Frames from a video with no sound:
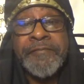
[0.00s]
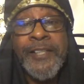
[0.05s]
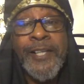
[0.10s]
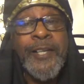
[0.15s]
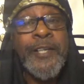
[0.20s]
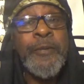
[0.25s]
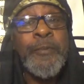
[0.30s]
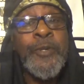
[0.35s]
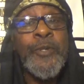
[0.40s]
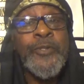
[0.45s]

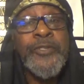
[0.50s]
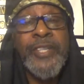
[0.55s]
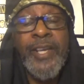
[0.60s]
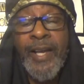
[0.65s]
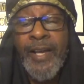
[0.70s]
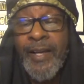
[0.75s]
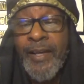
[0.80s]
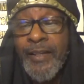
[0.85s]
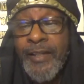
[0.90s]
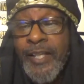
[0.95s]
of the Most
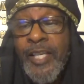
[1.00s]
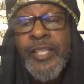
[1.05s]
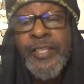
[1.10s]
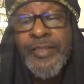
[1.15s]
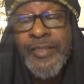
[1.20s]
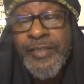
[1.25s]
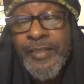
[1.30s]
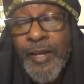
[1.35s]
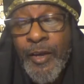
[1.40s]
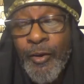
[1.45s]
High
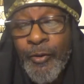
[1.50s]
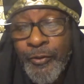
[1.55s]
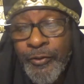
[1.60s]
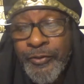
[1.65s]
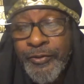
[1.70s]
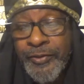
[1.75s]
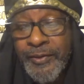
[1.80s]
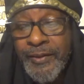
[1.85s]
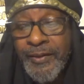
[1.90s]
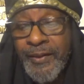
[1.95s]

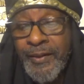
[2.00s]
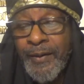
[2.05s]
itself